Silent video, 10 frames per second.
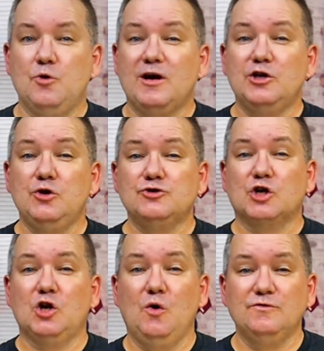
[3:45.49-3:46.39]
you want to use the
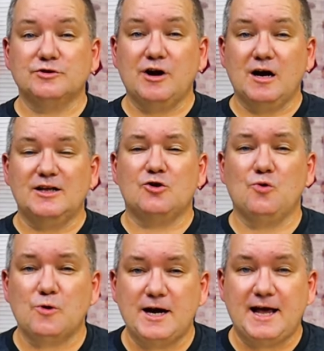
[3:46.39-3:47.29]
cloves of garlic,
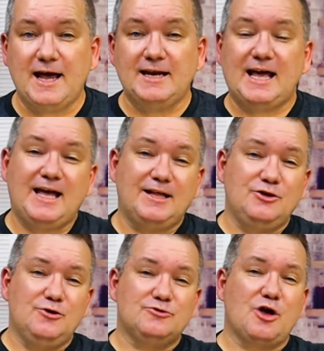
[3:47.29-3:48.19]
go right ahead and
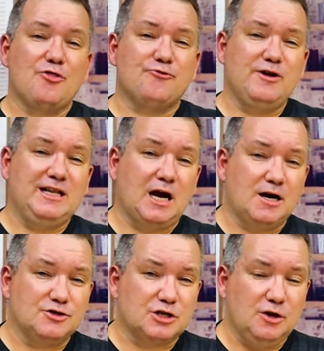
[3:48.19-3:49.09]
use three
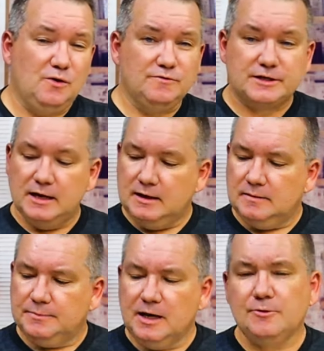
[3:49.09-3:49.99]
large cloves,
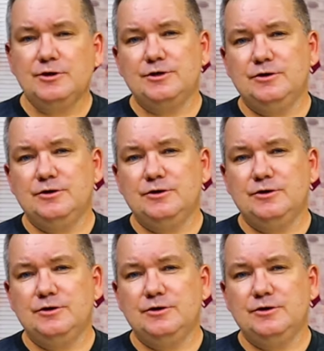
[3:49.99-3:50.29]
but I'm going to